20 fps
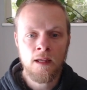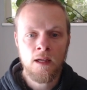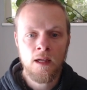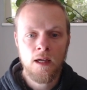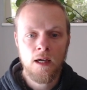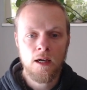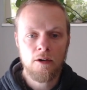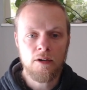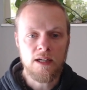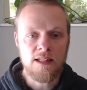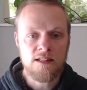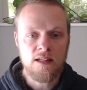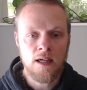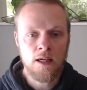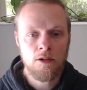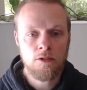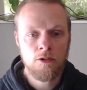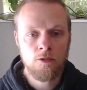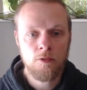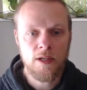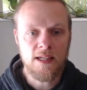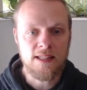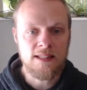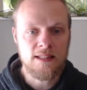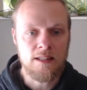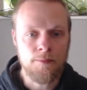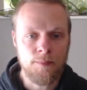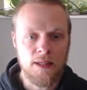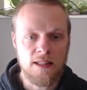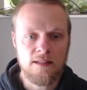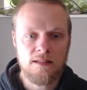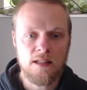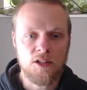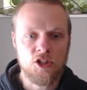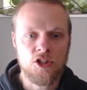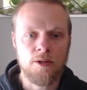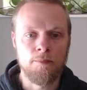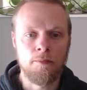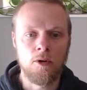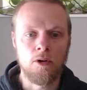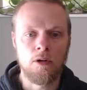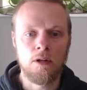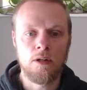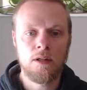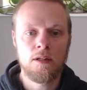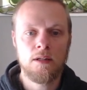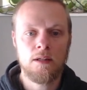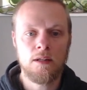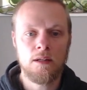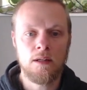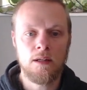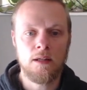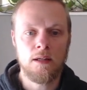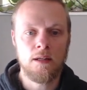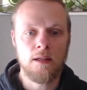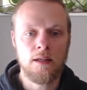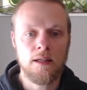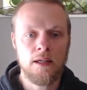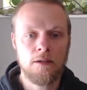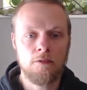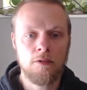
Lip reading: All right, so how do we estimate such a model? Here